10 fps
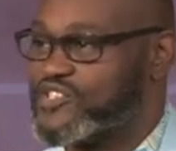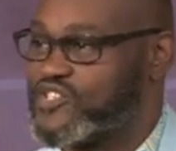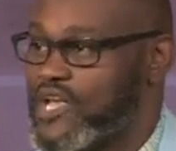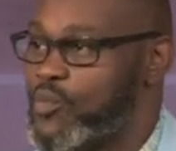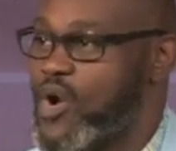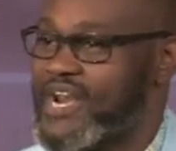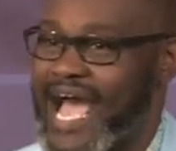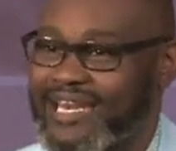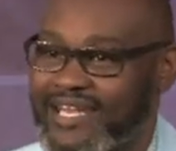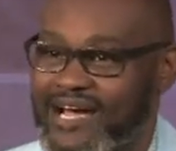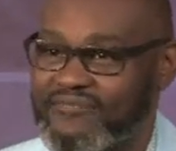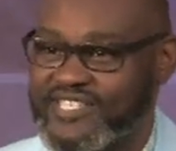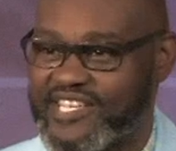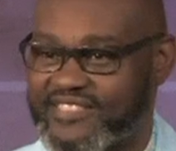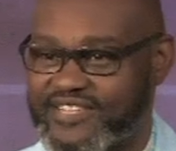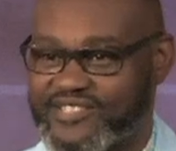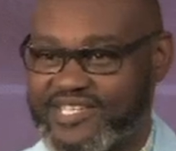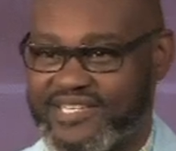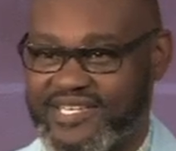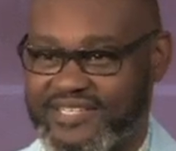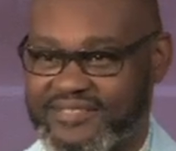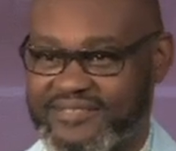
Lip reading: someone I love has hit their ceiling.